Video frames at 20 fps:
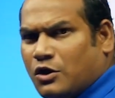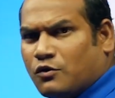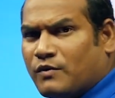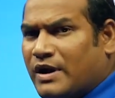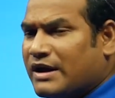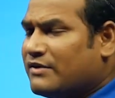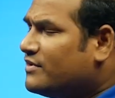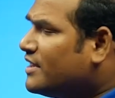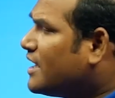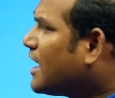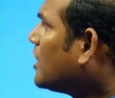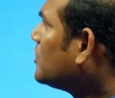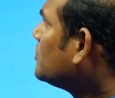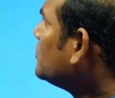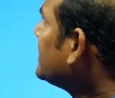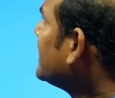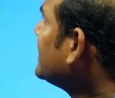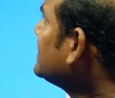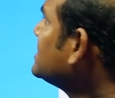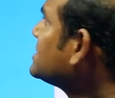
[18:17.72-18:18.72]
why we have
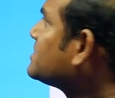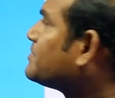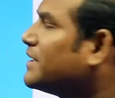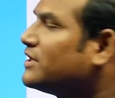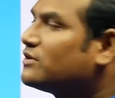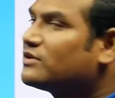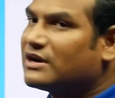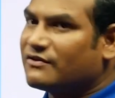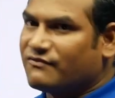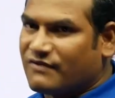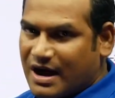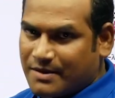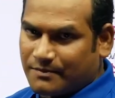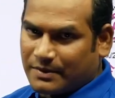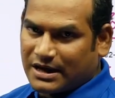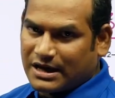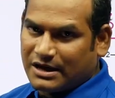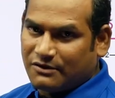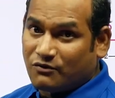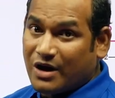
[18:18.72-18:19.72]
to take this particular
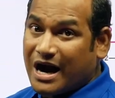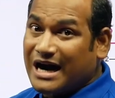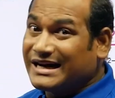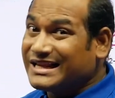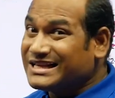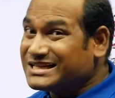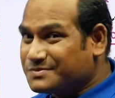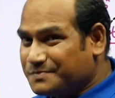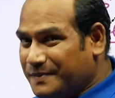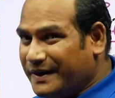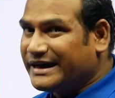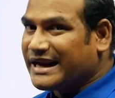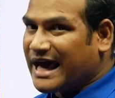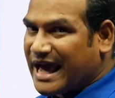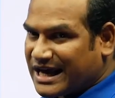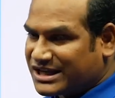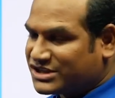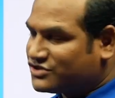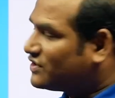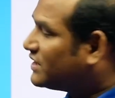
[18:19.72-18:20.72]
formula. What is beta
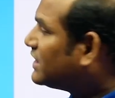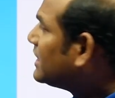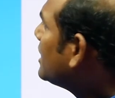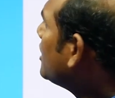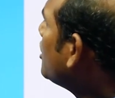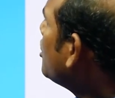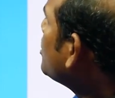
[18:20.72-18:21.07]
actually?